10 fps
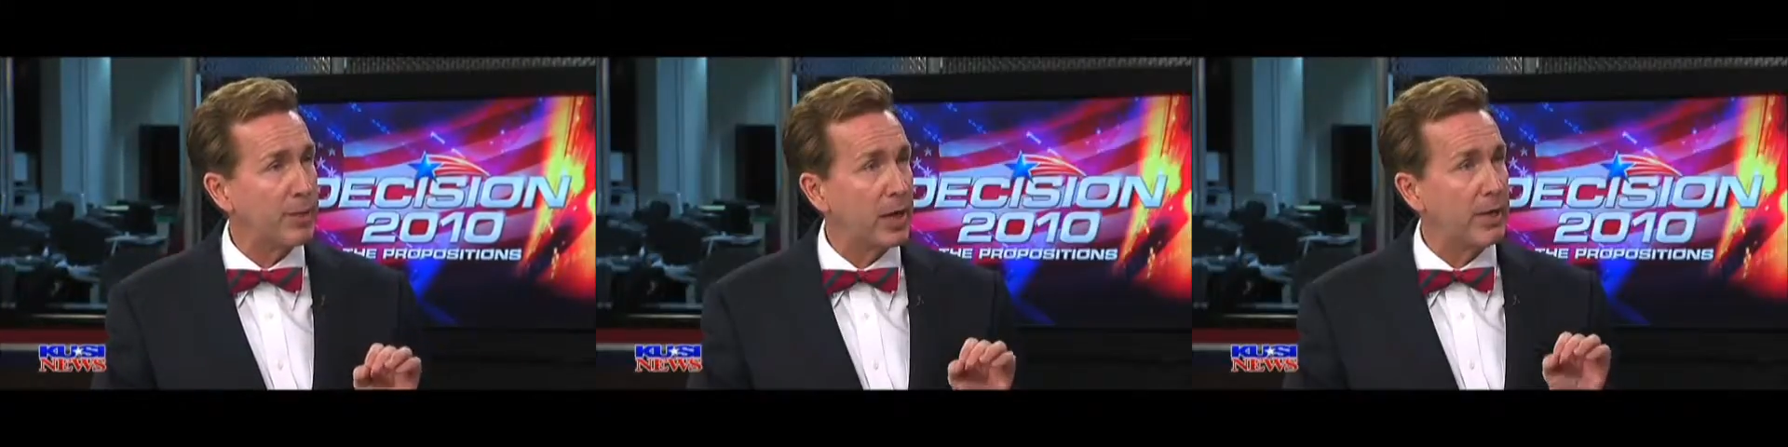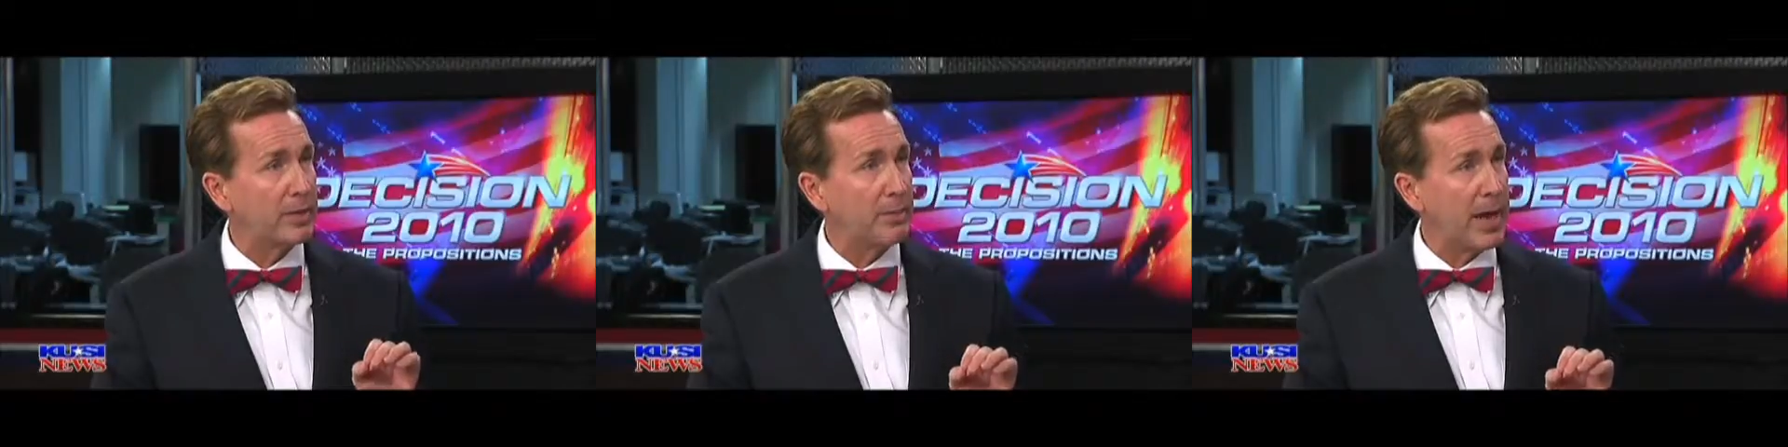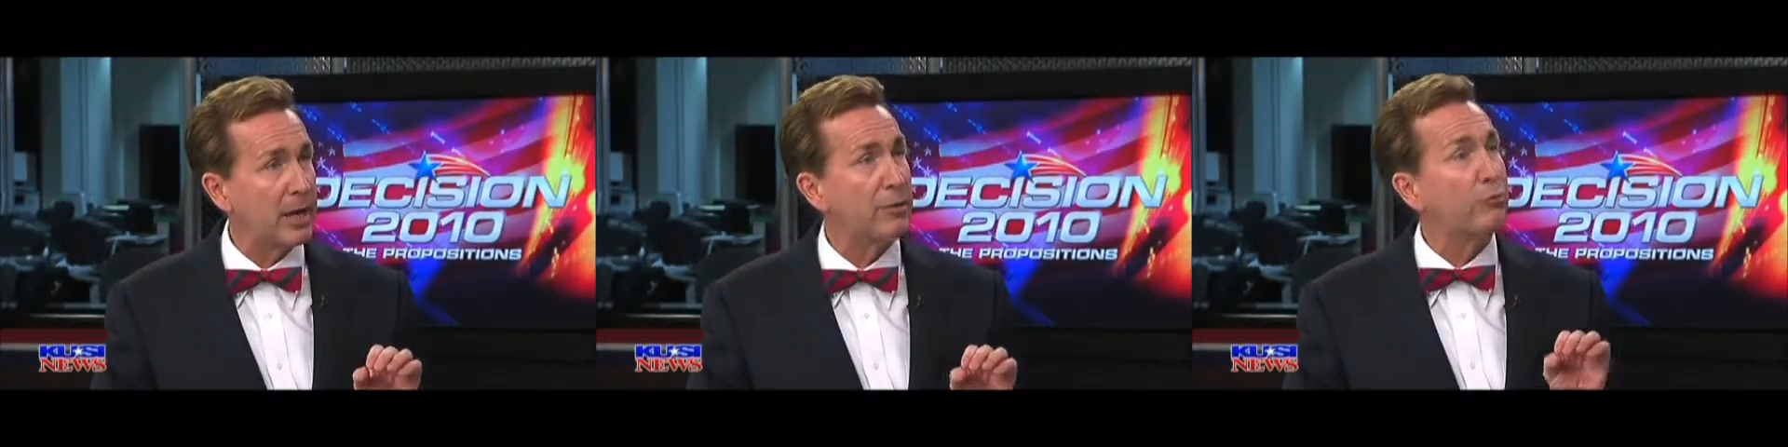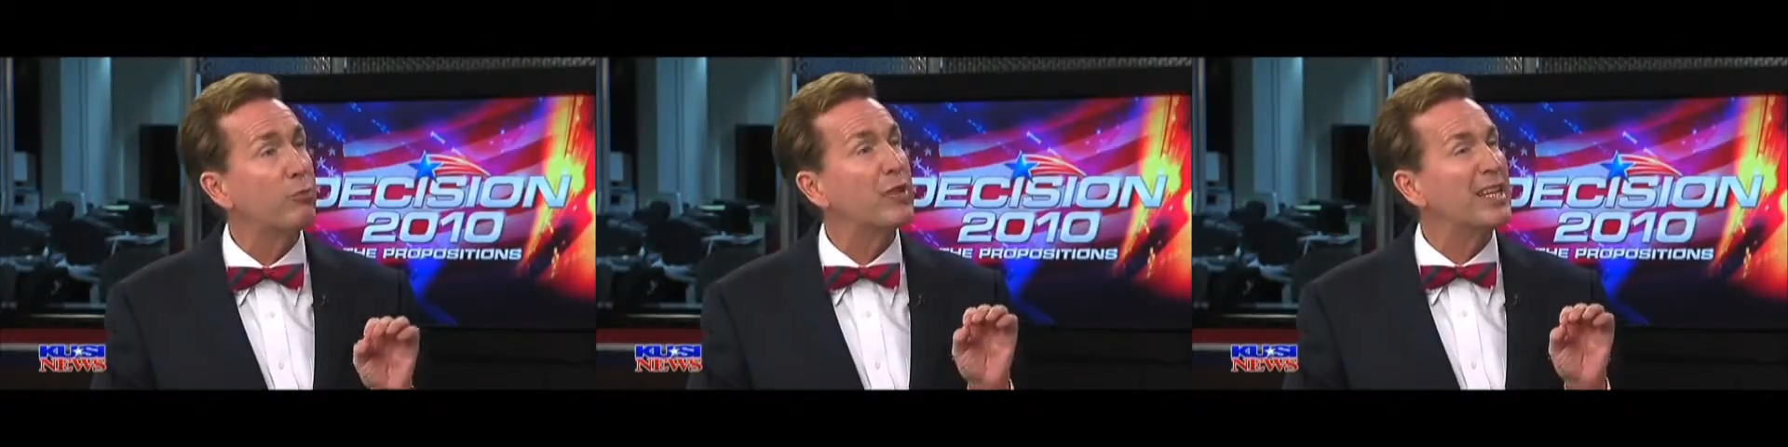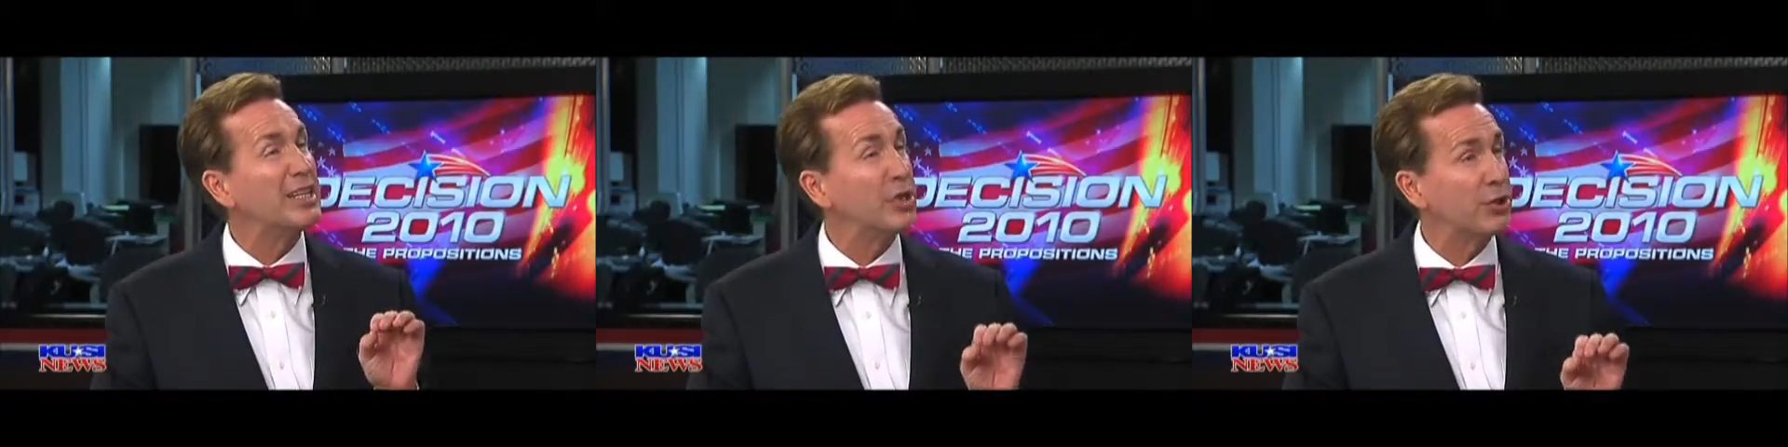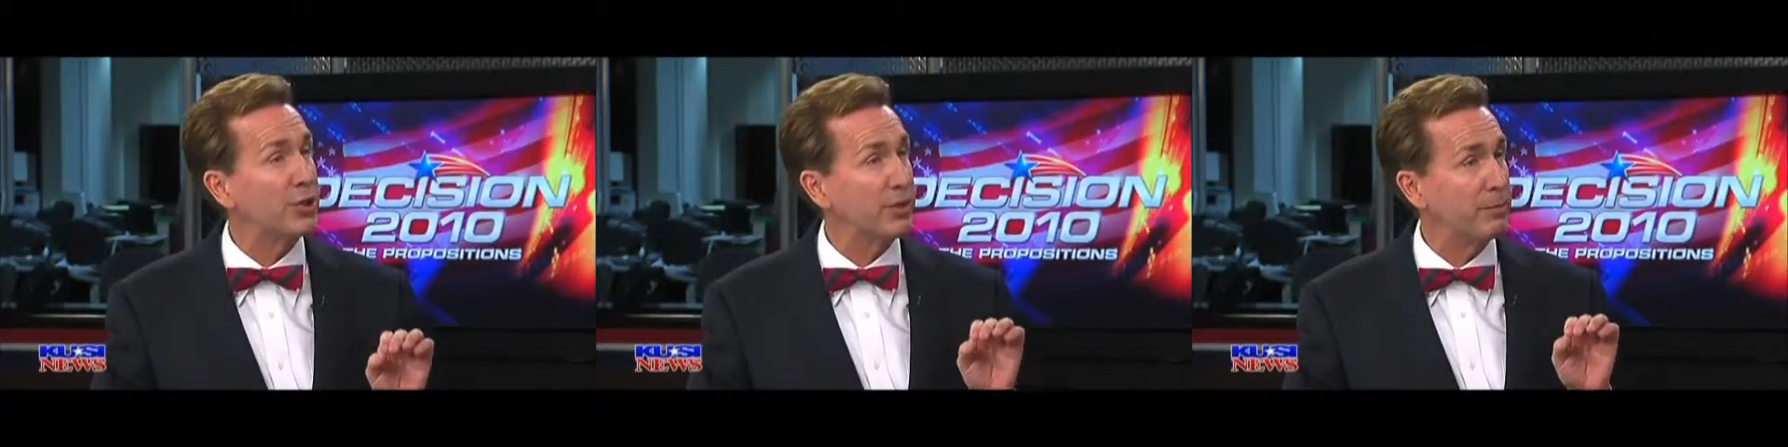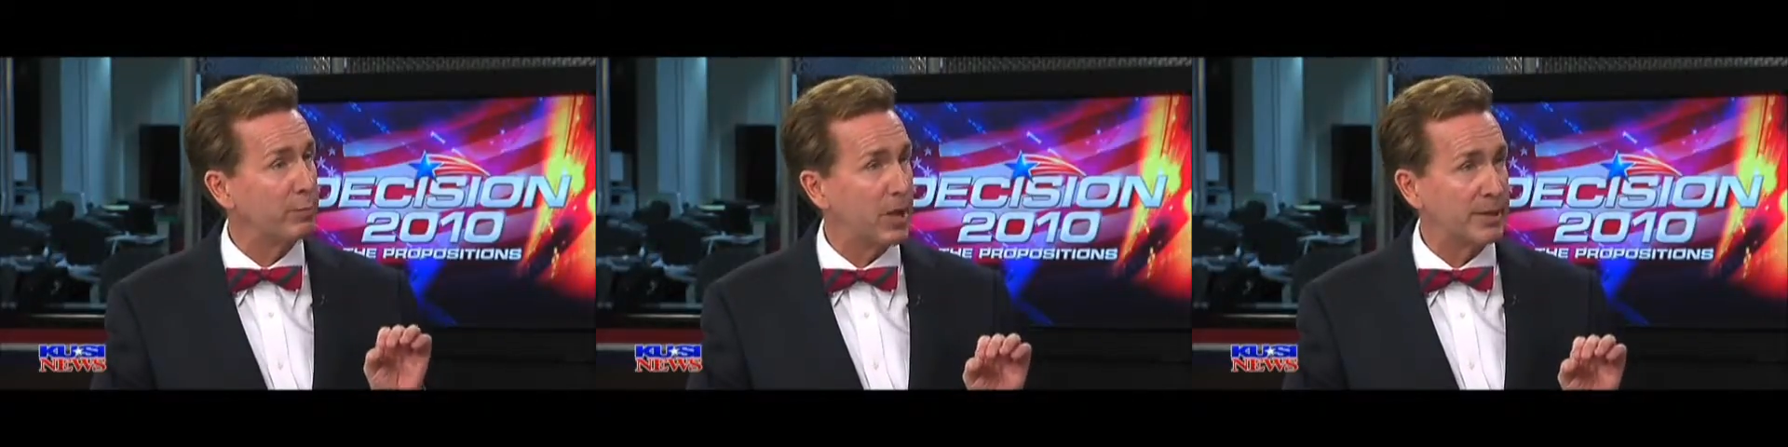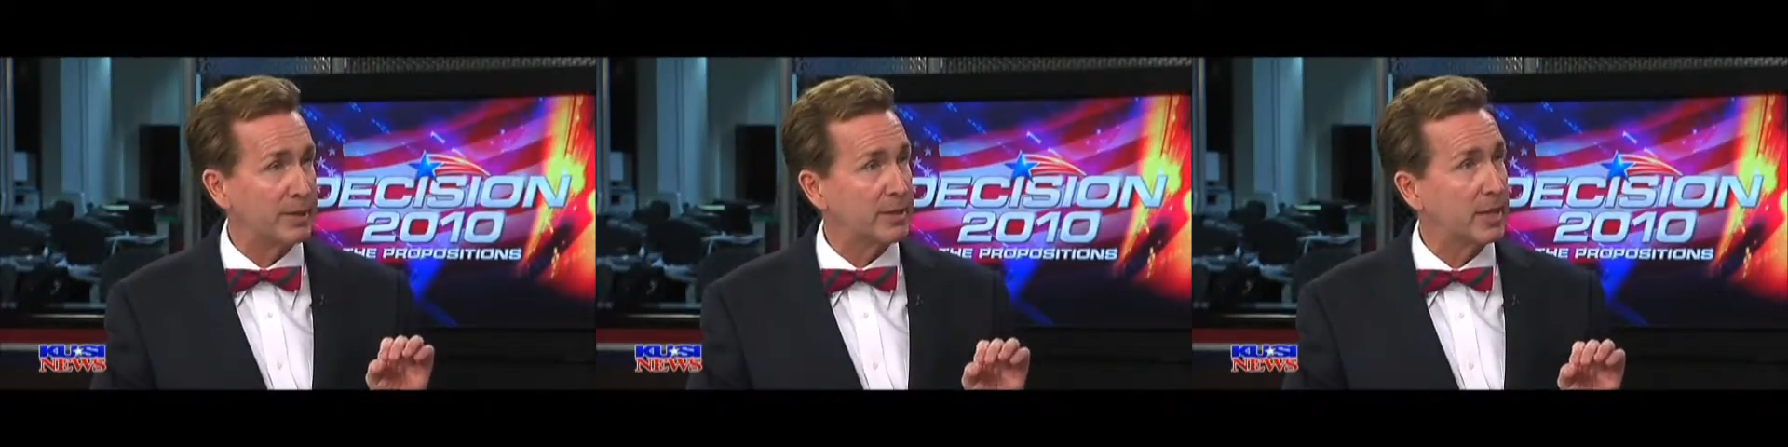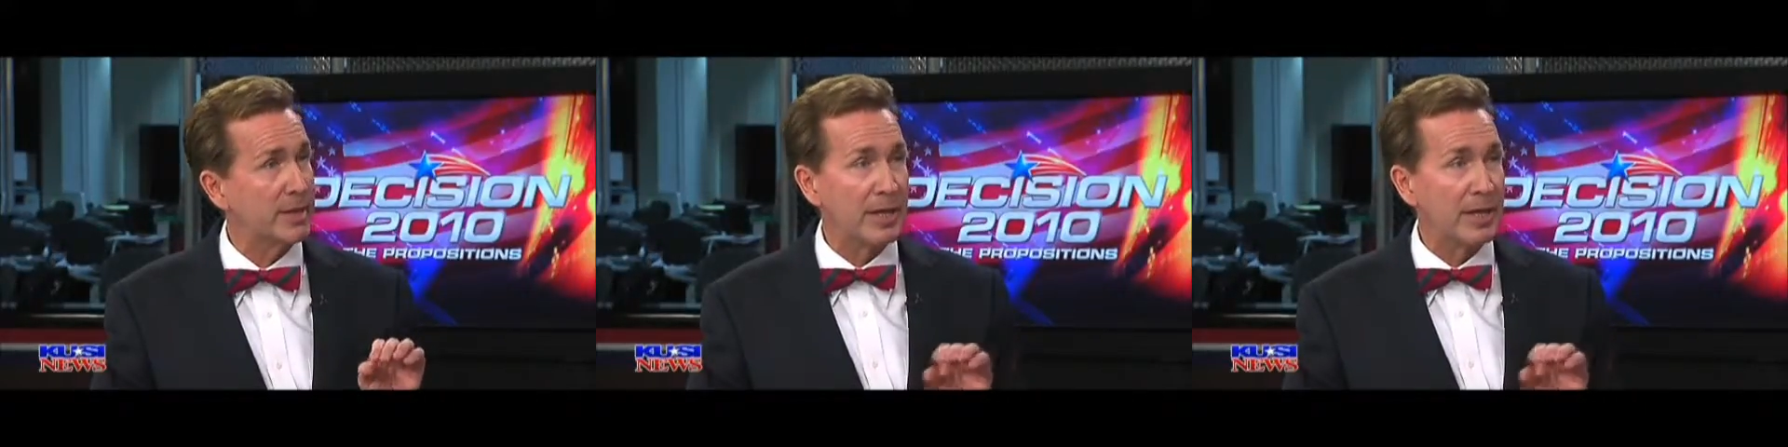put on the ballot through the initiative process.